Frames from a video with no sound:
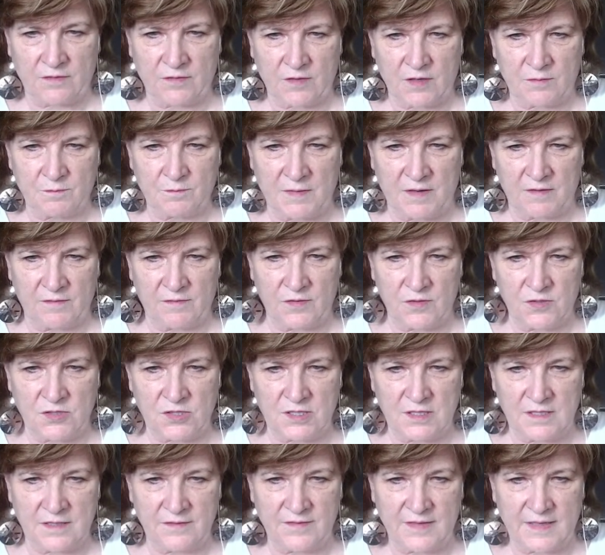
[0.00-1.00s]
got my
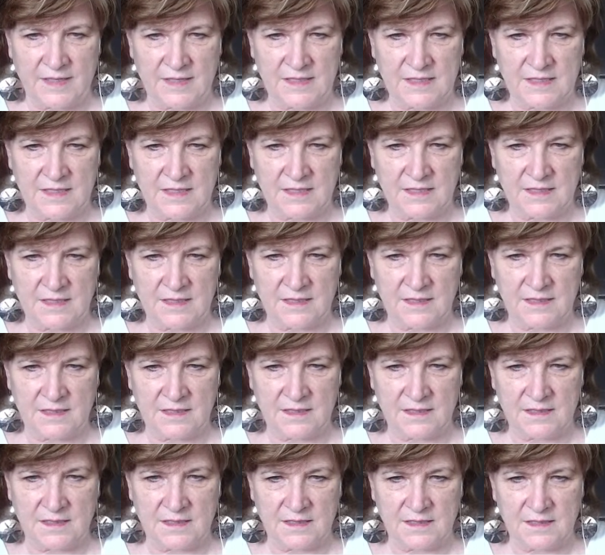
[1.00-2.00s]
virtual event
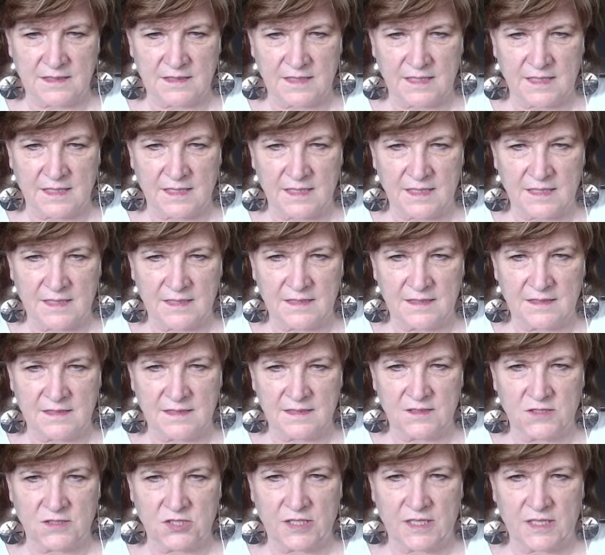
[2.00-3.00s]
here, and it
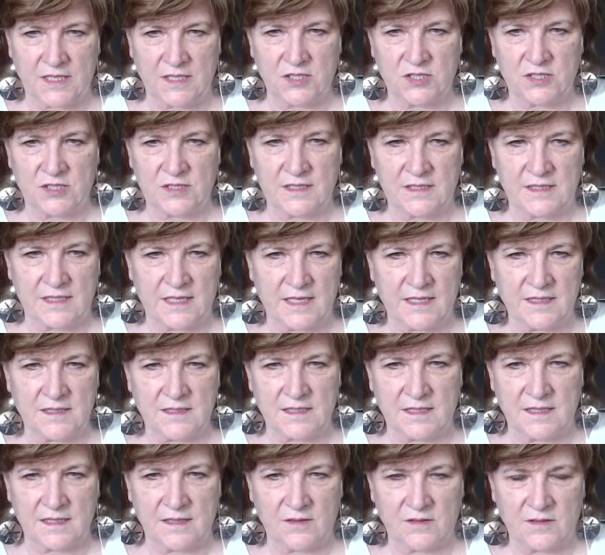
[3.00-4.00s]
didn't change the
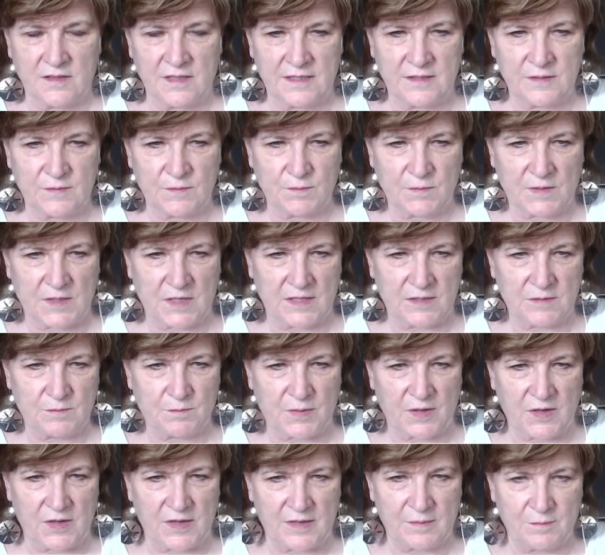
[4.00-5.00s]
dates. Hang on, let's
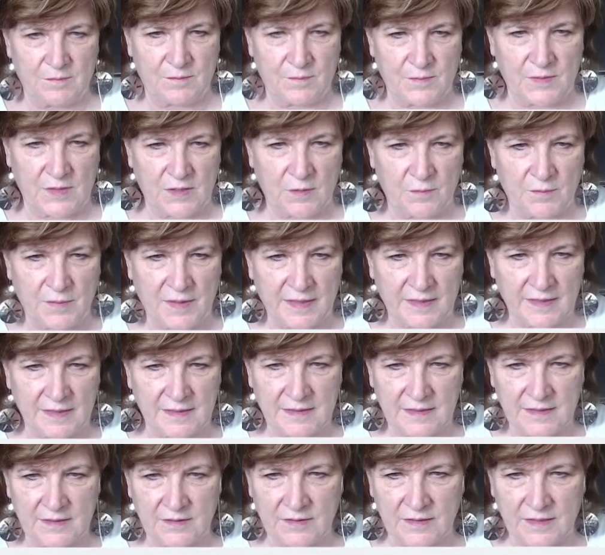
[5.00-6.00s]
go back in
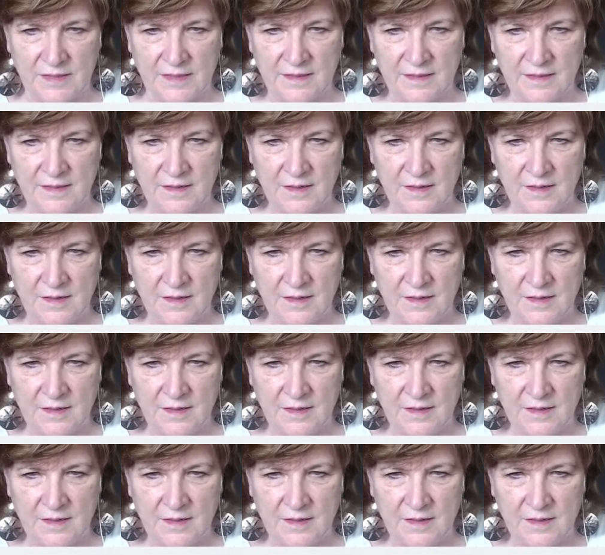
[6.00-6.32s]
here again.